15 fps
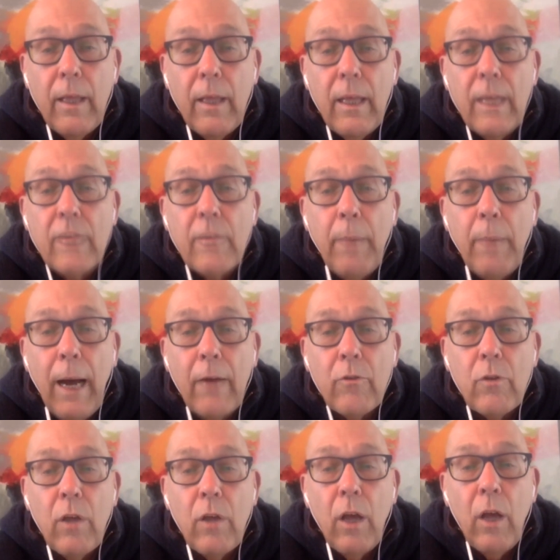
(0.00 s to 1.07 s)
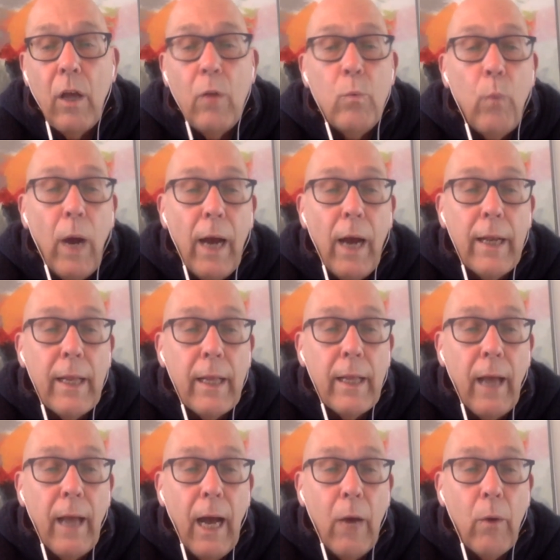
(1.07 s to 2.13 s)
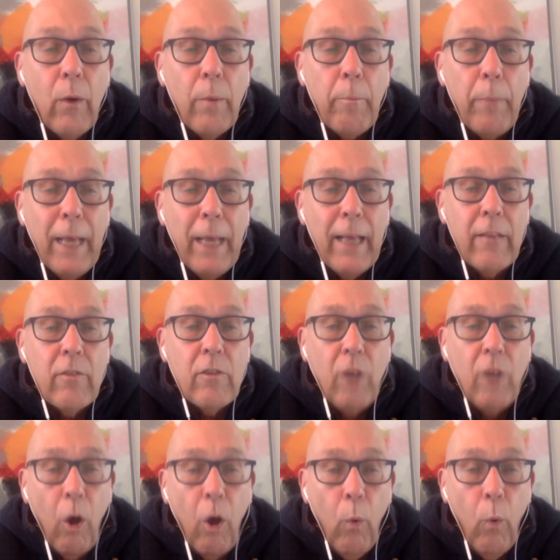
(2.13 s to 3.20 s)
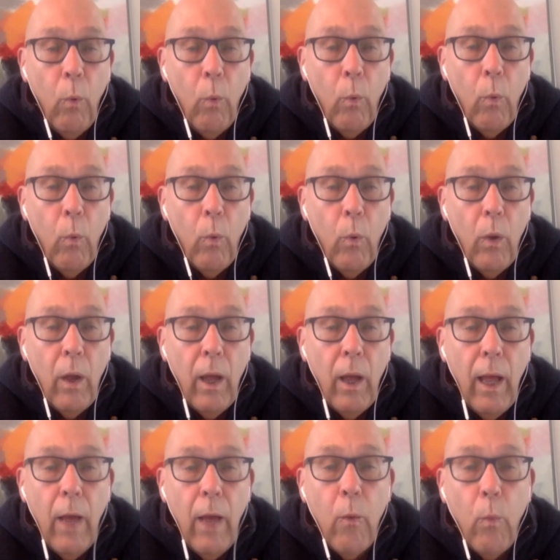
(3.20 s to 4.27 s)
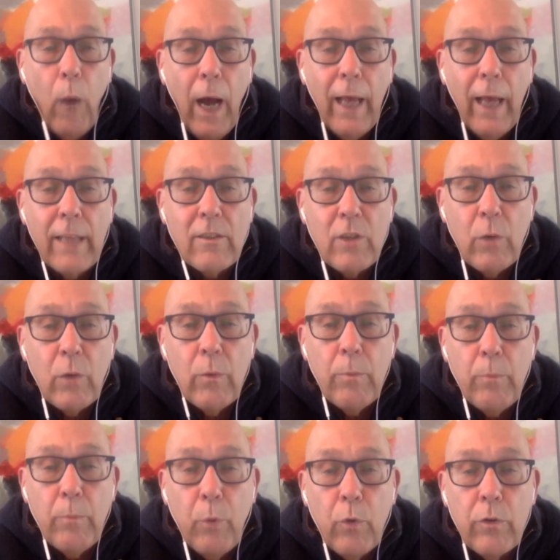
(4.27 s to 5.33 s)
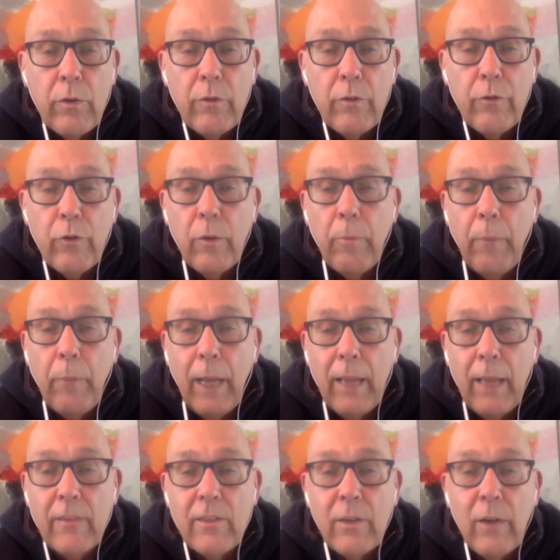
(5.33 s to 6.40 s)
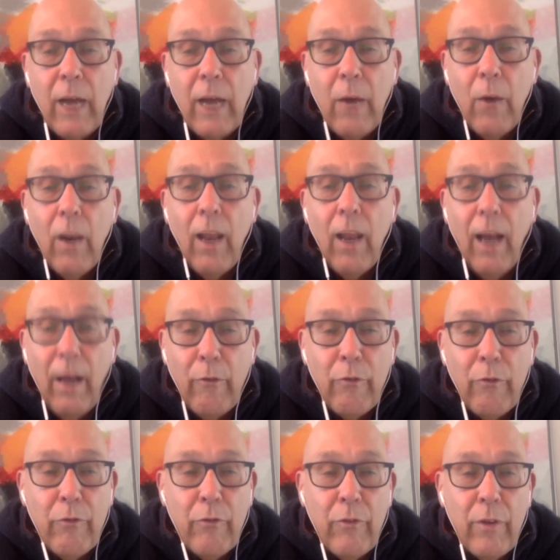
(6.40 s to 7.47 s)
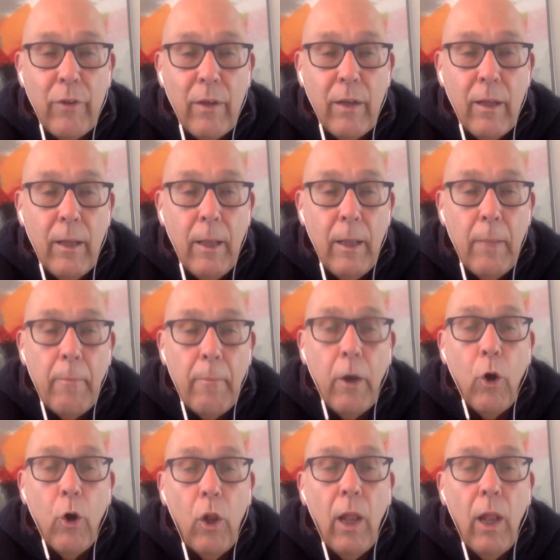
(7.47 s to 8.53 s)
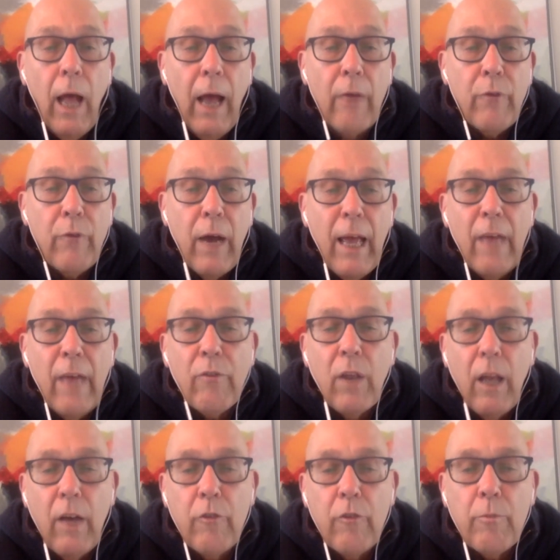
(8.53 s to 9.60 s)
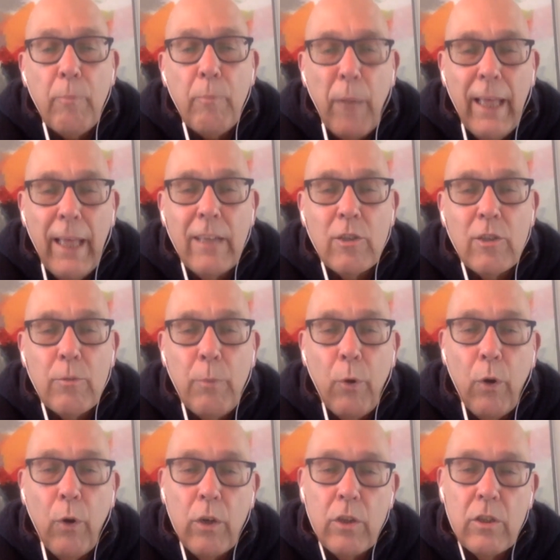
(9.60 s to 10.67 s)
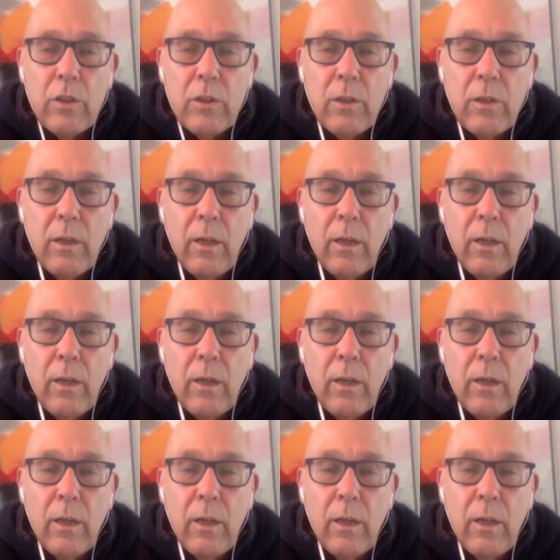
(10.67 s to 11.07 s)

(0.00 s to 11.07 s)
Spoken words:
It's about unwinding our big toe and why it's so important for the balance on our life. My whole life, I have loved playing sports.